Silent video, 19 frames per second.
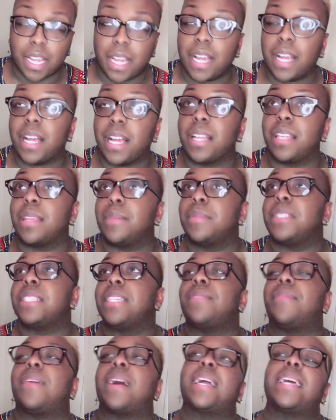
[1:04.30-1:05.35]
child. Let me
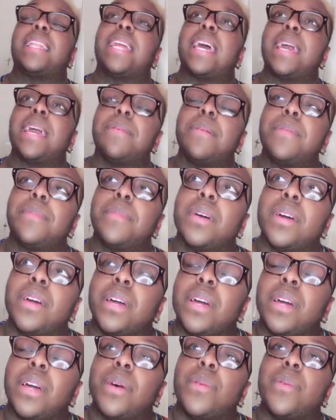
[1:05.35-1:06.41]
see if I can name them.
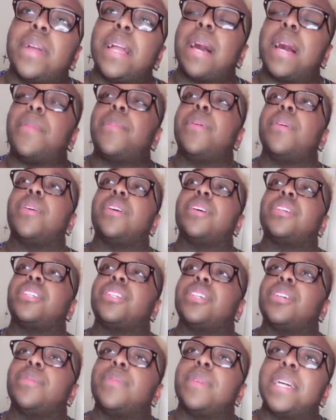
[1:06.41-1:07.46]
We got
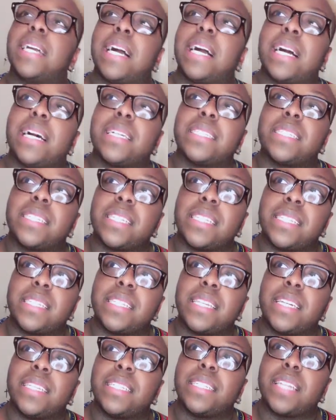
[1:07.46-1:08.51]
Porsha, we got
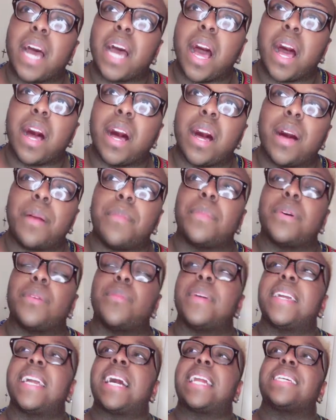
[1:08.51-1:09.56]
Assistant Dom,
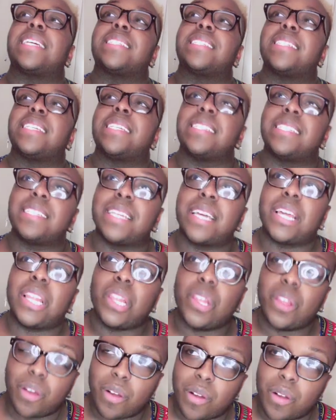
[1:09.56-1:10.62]
we got Assistant
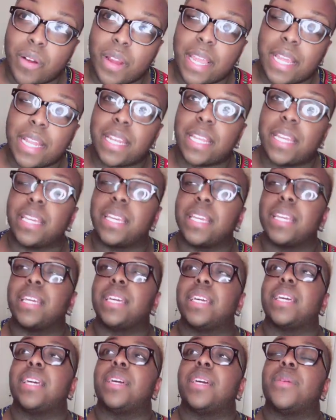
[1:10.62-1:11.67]
Lauren,
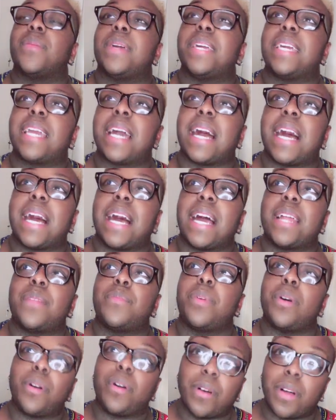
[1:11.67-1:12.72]
we
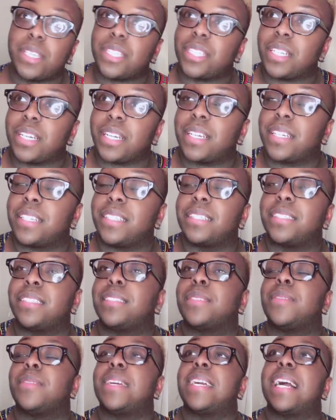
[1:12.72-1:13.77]
got Porsha,
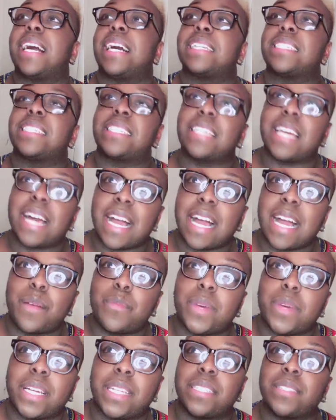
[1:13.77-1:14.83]
we got
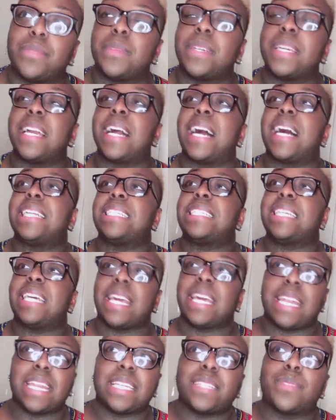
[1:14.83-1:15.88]
Simon, we got
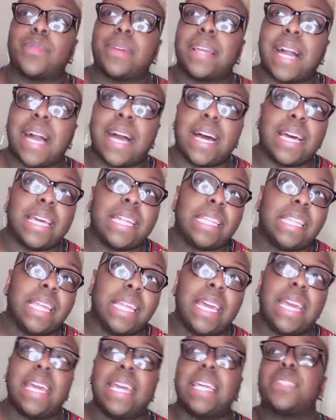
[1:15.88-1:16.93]
Dennis, we got Aunt
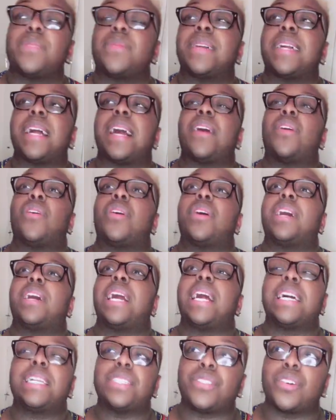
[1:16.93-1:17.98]
Liz, we got
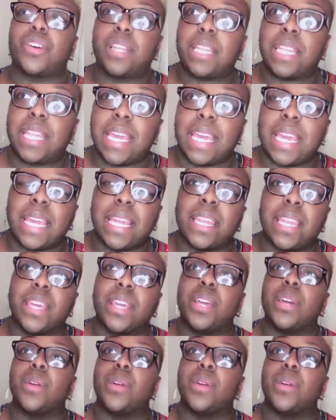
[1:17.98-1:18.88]
Aunt Darlene,